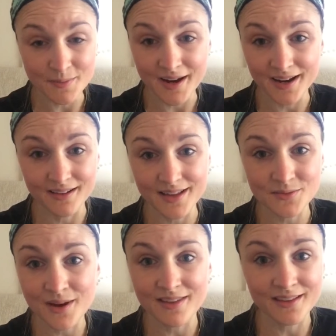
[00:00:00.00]
why
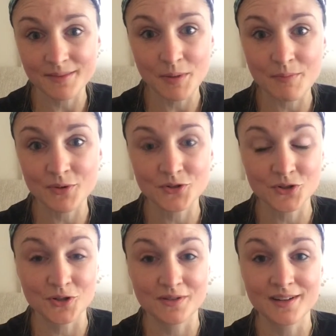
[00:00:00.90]
I think people
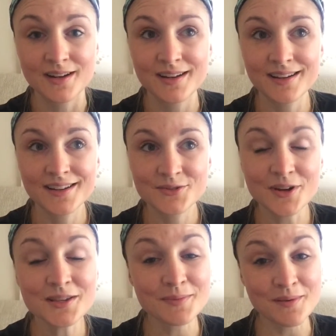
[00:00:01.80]
should
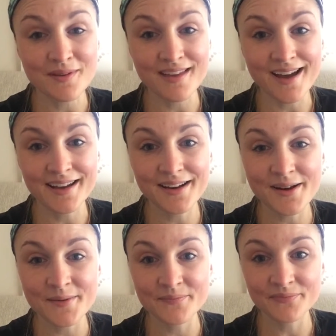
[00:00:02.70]
trust me with that.
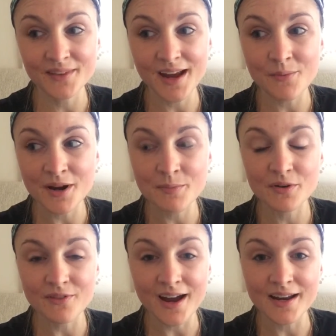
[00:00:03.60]
I want
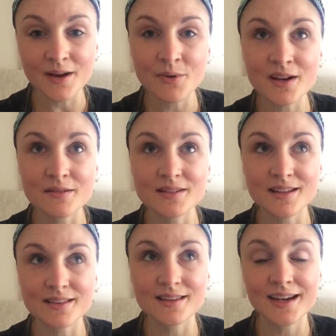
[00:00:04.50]
to
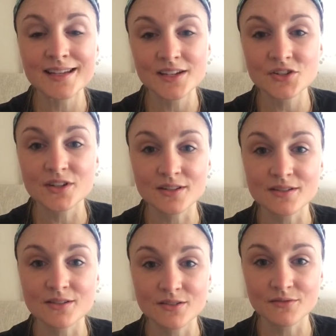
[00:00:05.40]
set the
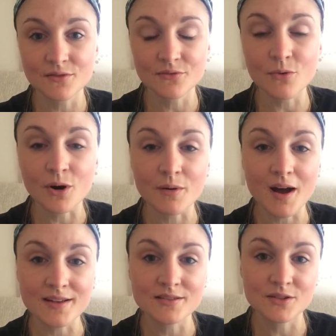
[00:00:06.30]
conditions for
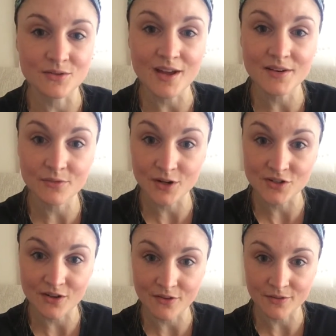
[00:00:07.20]
us to do that for
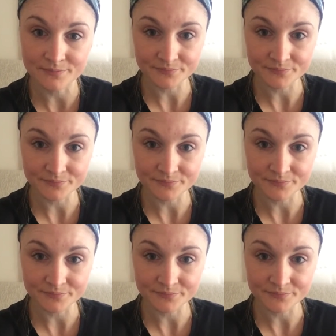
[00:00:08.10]
each other.